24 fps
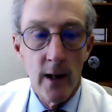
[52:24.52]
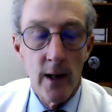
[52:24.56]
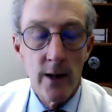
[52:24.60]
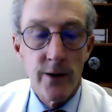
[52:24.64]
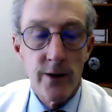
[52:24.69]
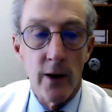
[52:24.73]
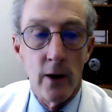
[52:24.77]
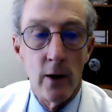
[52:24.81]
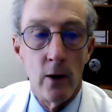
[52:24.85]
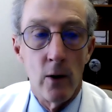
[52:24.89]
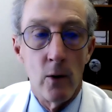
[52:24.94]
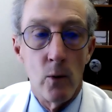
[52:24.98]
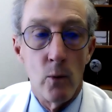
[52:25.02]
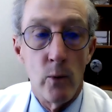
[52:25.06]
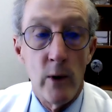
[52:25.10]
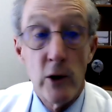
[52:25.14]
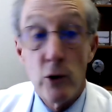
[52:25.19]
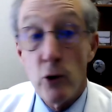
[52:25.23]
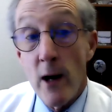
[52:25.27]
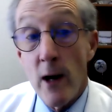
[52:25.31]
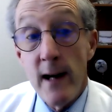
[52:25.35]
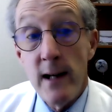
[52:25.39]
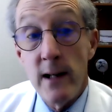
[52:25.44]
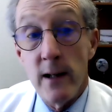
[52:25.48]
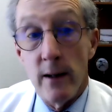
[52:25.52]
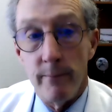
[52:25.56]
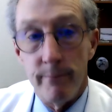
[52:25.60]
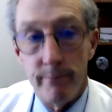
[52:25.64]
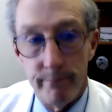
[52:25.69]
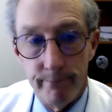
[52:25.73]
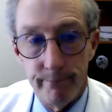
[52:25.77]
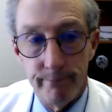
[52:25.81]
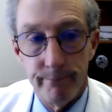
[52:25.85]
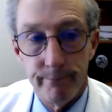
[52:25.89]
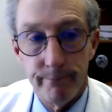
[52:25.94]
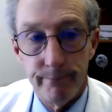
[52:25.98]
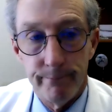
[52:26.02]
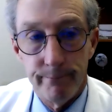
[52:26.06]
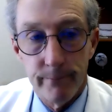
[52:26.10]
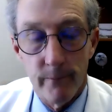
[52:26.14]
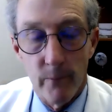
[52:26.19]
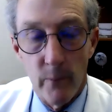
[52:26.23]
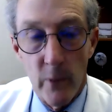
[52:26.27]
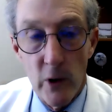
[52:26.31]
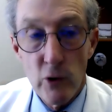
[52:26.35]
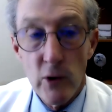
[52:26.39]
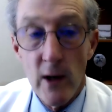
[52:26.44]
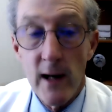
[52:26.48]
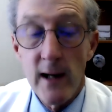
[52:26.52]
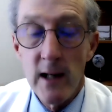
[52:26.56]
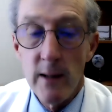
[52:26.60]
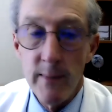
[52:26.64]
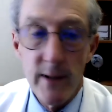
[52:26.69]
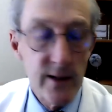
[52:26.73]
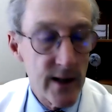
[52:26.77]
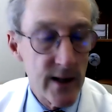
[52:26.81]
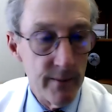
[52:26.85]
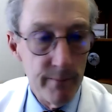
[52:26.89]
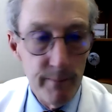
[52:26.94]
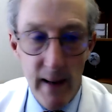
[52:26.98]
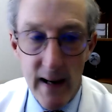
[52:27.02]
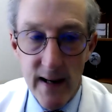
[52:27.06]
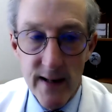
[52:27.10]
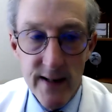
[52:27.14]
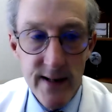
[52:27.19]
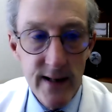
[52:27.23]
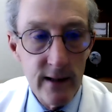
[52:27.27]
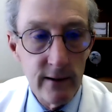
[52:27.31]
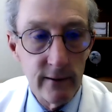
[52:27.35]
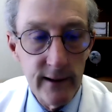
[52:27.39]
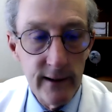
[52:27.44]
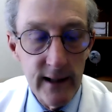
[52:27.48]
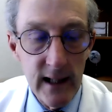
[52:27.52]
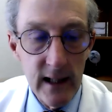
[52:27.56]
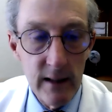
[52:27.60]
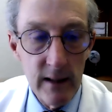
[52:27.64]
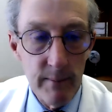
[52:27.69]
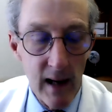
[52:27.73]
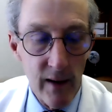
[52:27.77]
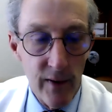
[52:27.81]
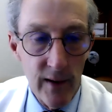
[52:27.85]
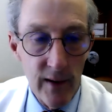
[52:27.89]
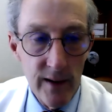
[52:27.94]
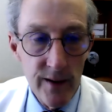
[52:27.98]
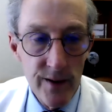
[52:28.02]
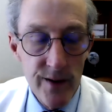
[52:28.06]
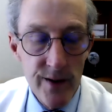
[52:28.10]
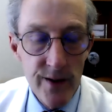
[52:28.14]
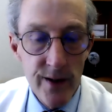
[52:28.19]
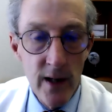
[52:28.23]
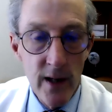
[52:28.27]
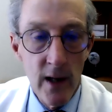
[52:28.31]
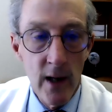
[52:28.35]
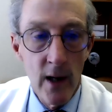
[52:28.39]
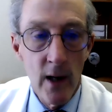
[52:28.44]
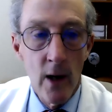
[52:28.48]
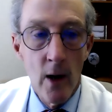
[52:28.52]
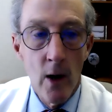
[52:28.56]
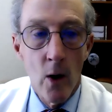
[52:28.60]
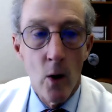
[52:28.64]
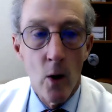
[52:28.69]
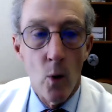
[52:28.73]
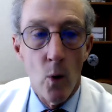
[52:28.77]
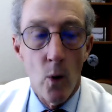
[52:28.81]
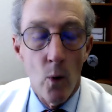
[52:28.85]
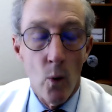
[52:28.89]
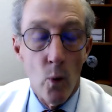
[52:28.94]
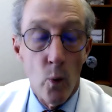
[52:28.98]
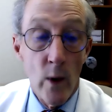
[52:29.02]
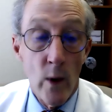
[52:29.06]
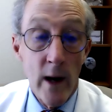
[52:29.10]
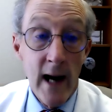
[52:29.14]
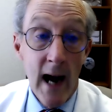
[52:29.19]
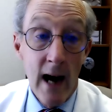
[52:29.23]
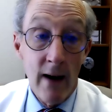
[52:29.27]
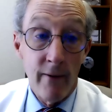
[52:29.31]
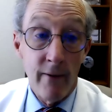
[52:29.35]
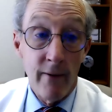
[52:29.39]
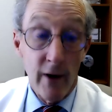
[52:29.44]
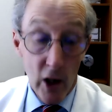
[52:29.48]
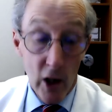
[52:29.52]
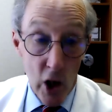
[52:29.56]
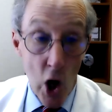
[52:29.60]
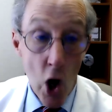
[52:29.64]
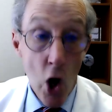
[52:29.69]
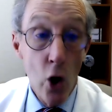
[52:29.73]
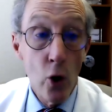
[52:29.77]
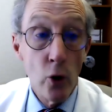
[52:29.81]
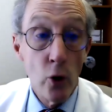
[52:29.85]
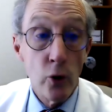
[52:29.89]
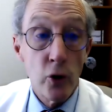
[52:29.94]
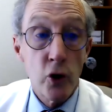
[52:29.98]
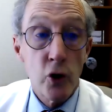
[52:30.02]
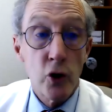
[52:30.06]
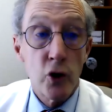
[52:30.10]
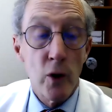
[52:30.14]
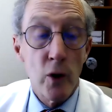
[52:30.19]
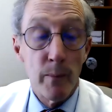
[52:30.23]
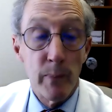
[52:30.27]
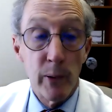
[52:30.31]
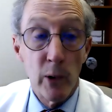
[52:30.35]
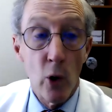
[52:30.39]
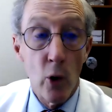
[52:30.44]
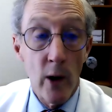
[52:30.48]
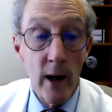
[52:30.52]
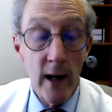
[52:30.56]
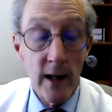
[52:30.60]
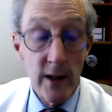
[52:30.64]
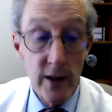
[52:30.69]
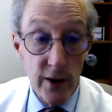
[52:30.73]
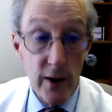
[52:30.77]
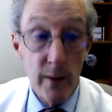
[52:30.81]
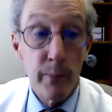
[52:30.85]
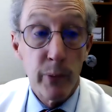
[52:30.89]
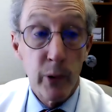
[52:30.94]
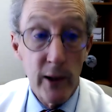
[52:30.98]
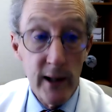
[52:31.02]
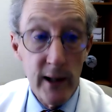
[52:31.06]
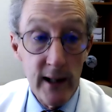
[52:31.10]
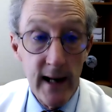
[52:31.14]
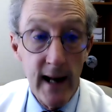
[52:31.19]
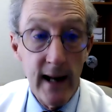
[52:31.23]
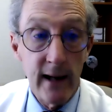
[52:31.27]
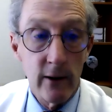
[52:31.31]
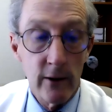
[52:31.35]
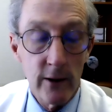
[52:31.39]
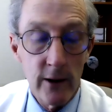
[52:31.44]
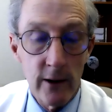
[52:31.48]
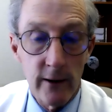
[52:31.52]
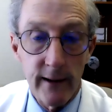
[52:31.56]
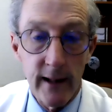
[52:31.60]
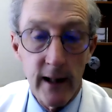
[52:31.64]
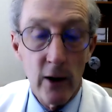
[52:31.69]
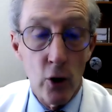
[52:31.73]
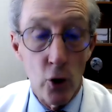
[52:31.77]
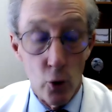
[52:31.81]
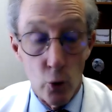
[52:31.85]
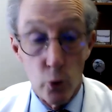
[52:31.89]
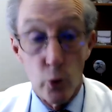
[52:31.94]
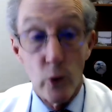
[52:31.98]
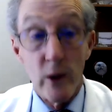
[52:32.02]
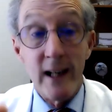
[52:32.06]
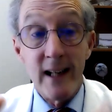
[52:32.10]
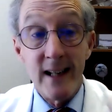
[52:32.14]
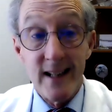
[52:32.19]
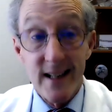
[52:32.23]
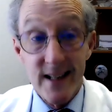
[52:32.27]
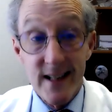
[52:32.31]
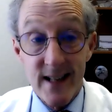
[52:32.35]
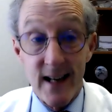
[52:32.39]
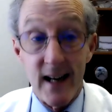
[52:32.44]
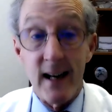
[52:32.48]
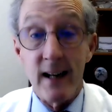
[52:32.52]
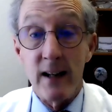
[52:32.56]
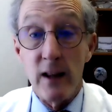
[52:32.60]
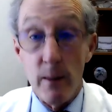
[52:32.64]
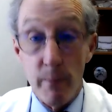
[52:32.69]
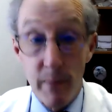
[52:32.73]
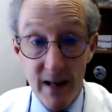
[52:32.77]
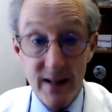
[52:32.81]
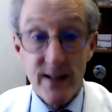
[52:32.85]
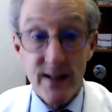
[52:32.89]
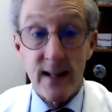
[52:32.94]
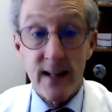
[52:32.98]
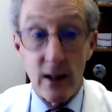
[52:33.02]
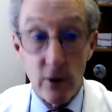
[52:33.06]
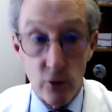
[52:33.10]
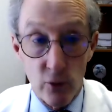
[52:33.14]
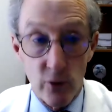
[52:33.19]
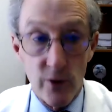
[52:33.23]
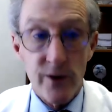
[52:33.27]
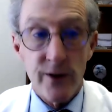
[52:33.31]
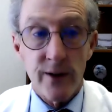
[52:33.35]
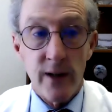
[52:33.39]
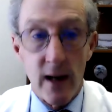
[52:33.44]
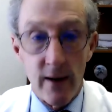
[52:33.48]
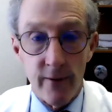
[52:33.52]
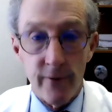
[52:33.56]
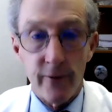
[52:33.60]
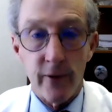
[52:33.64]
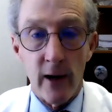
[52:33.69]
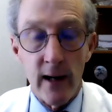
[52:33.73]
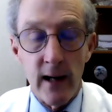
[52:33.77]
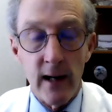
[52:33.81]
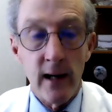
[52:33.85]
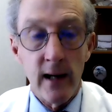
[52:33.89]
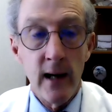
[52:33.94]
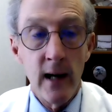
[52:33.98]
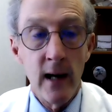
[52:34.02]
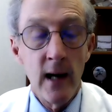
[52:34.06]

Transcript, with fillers: So we trained them. We trained them in some basic lean methods. We have a coach deployed to the prenatal clinic who redesigned the bus schedule stuff, right?